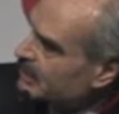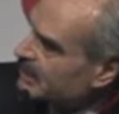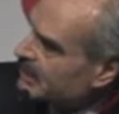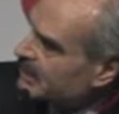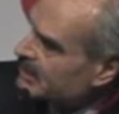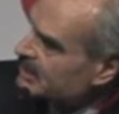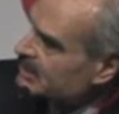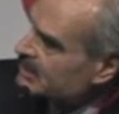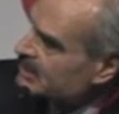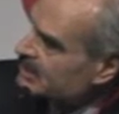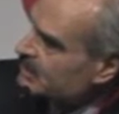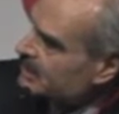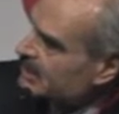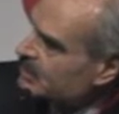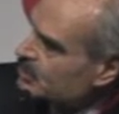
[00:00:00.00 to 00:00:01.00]
2 years
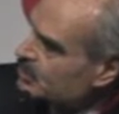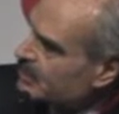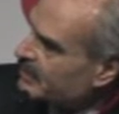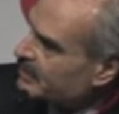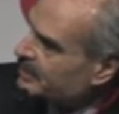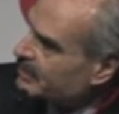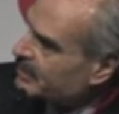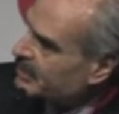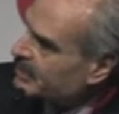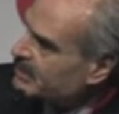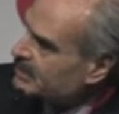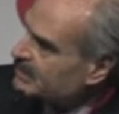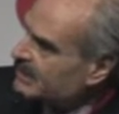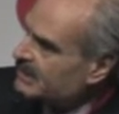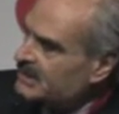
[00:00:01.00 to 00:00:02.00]
is about 12
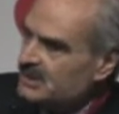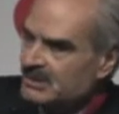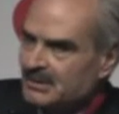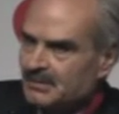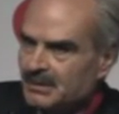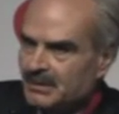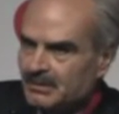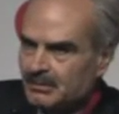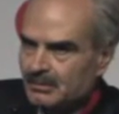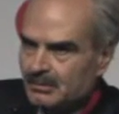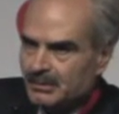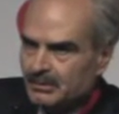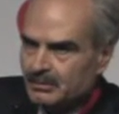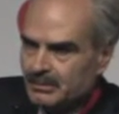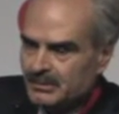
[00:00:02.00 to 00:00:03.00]
points, very similar to
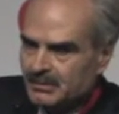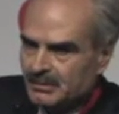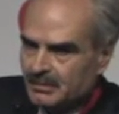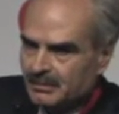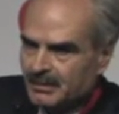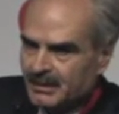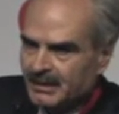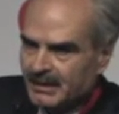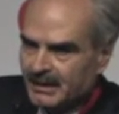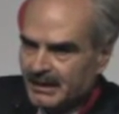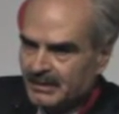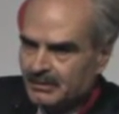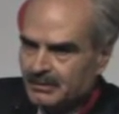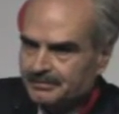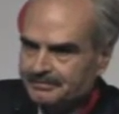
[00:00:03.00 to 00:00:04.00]
what we saw by
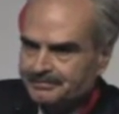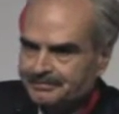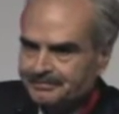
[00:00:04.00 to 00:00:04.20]
echo.